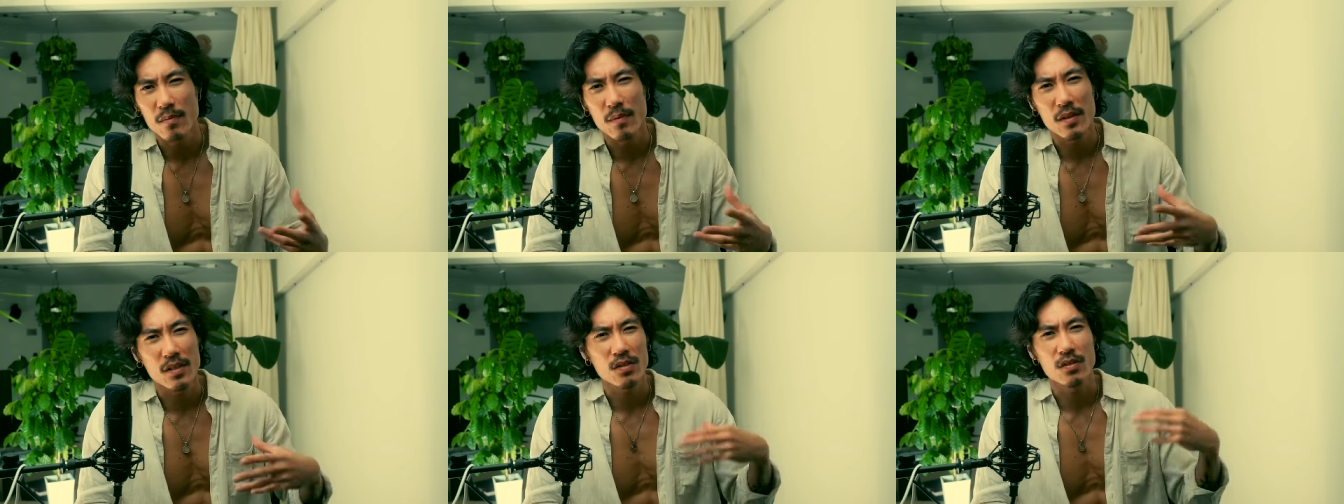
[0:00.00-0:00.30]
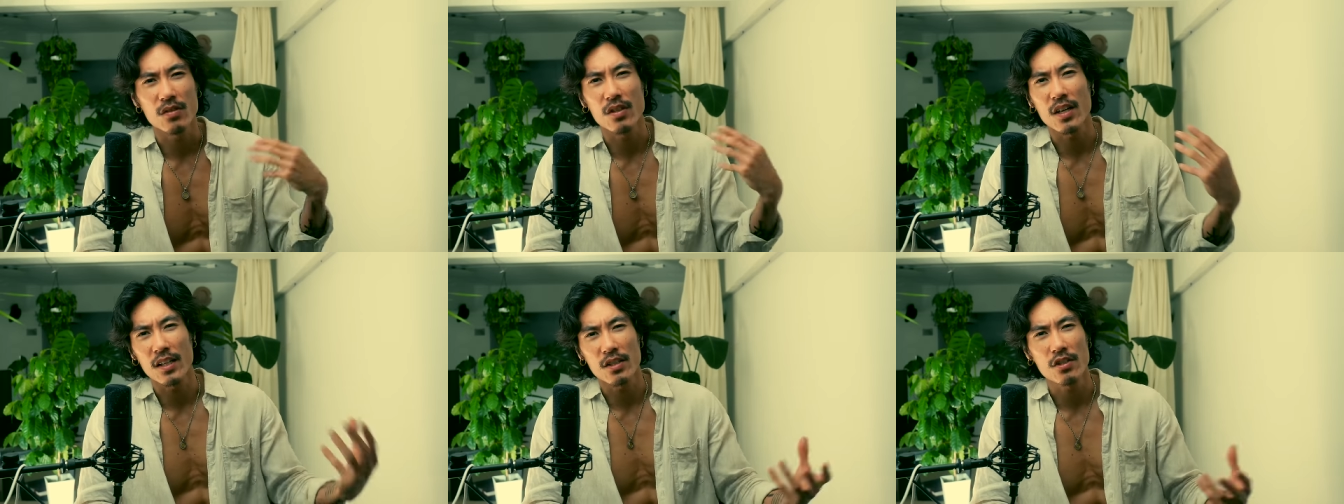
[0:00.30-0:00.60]
based
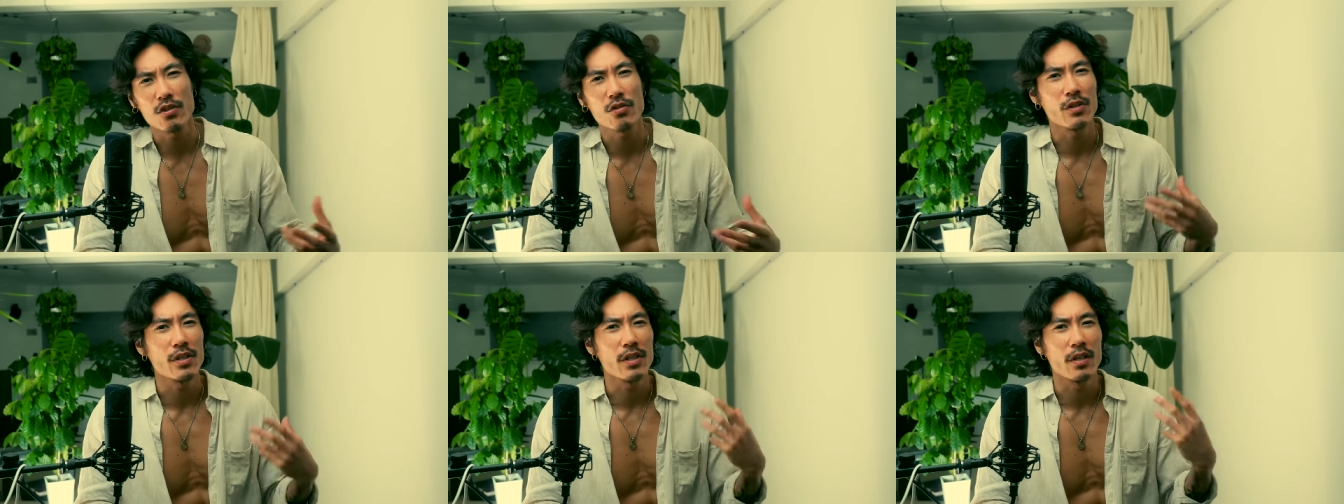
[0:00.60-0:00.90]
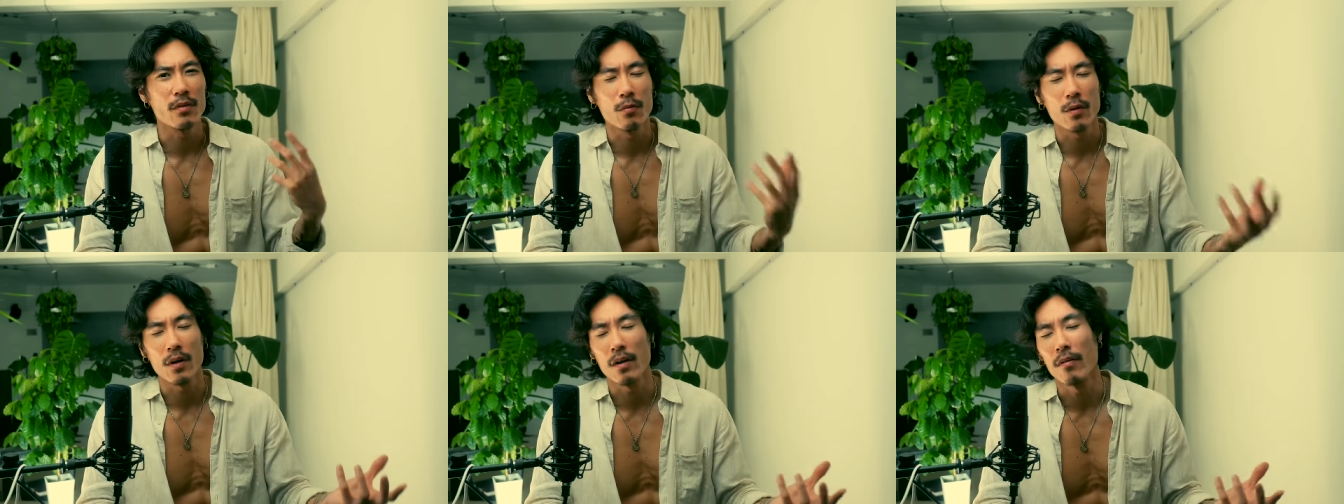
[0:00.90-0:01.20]
on your country,
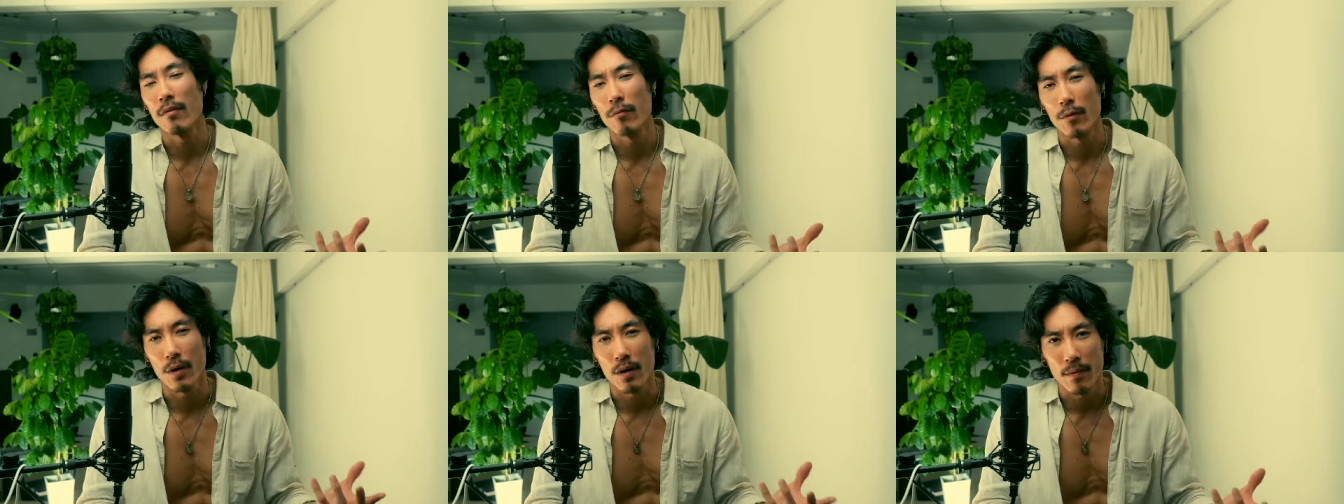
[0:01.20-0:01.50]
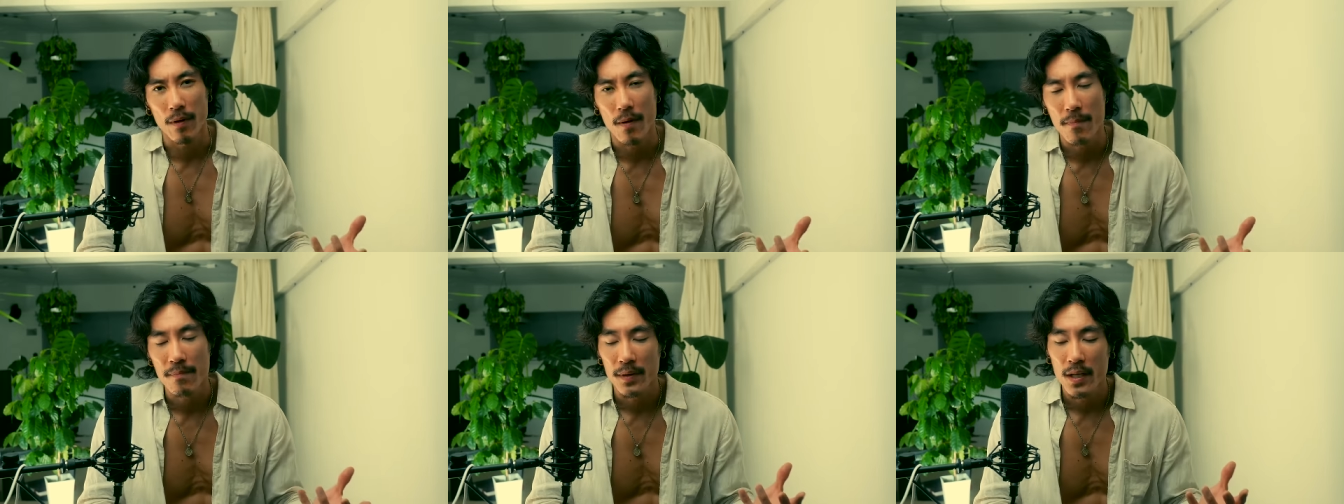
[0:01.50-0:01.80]
and
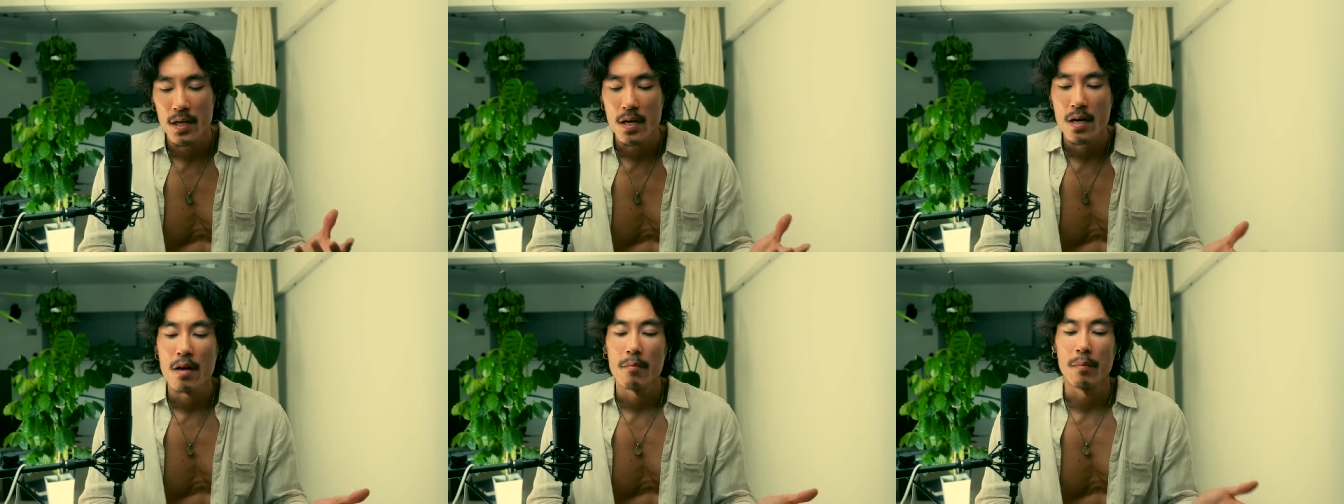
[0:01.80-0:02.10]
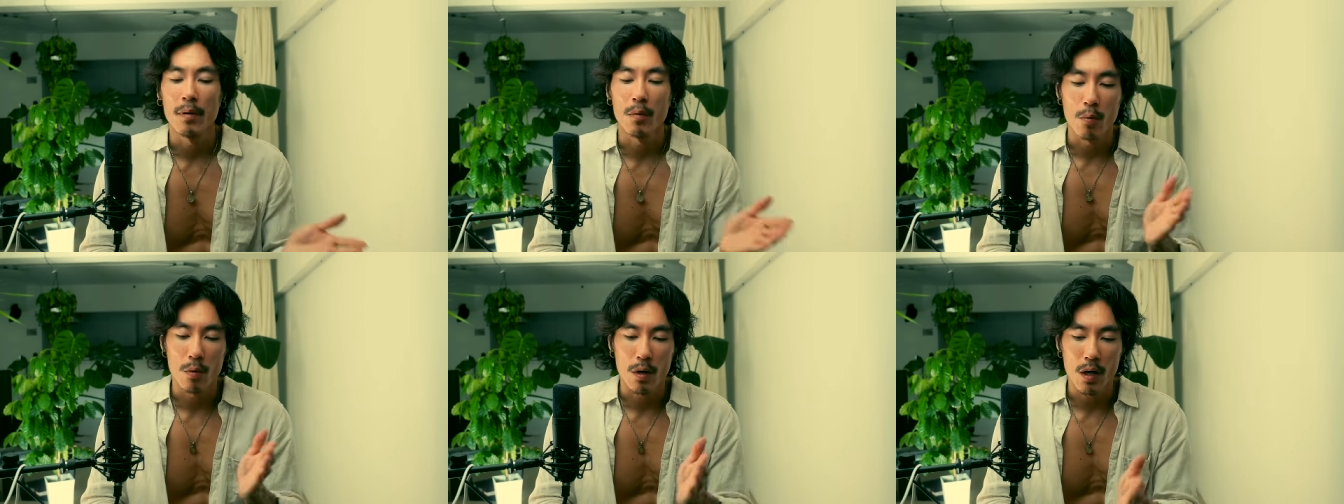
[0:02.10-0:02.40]
whatever.
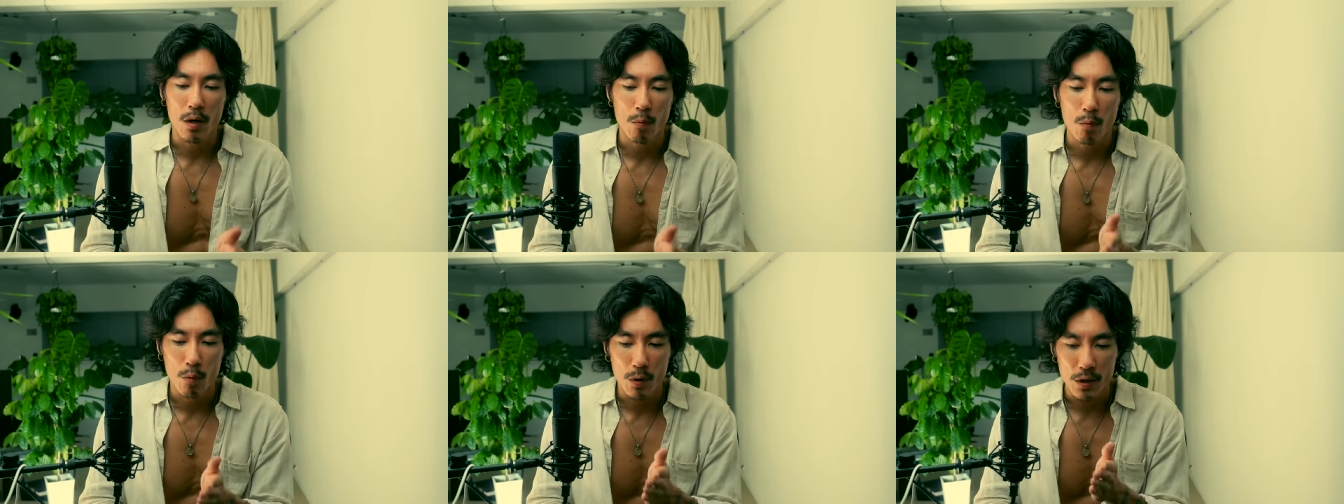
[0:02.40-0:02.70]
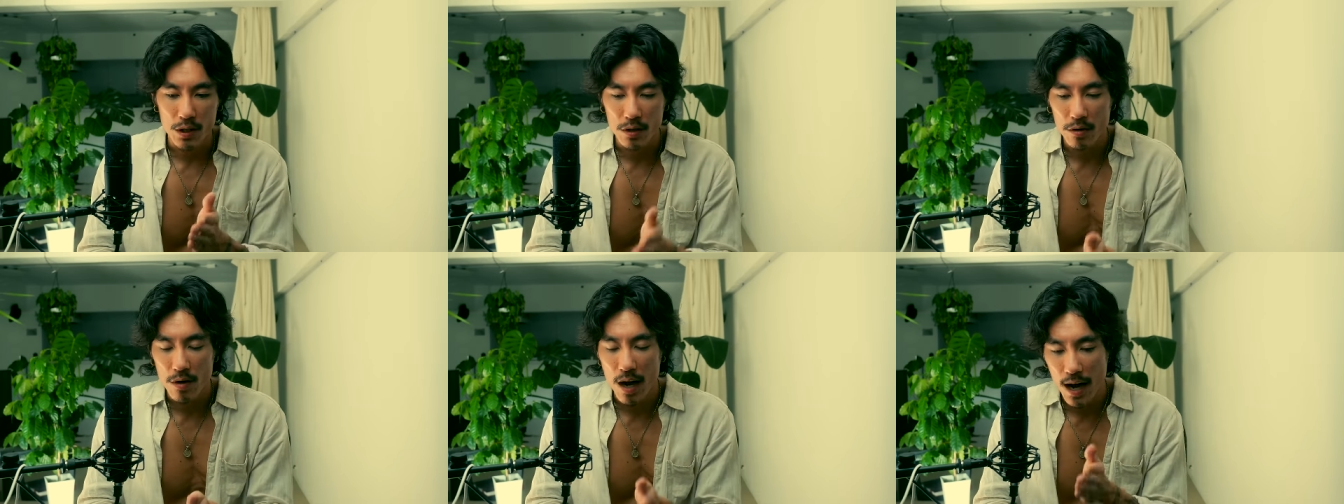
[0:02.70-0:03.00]
But
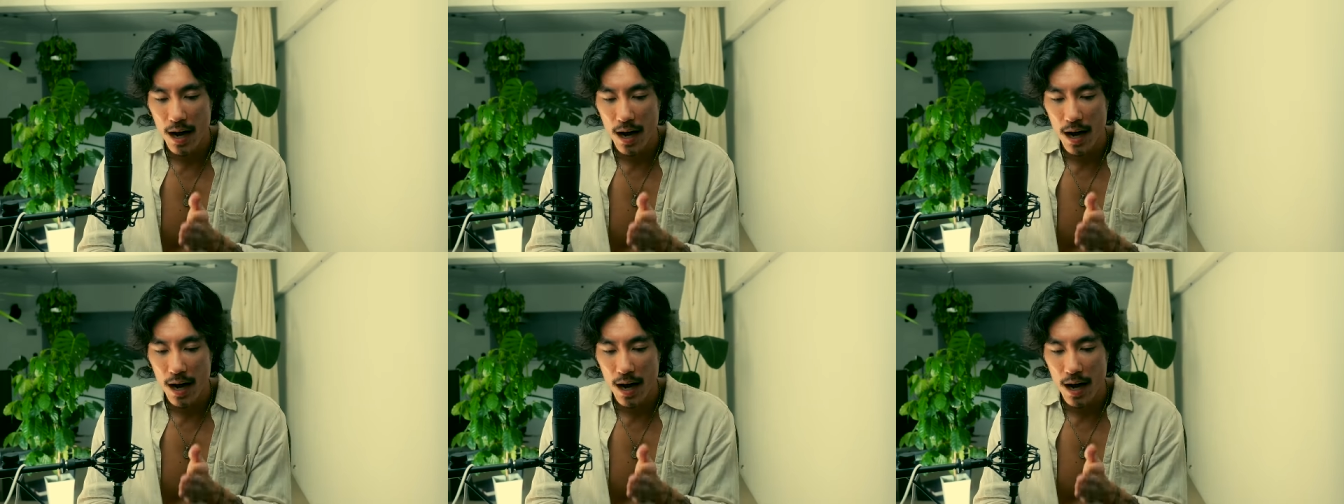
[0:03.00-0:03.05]
when you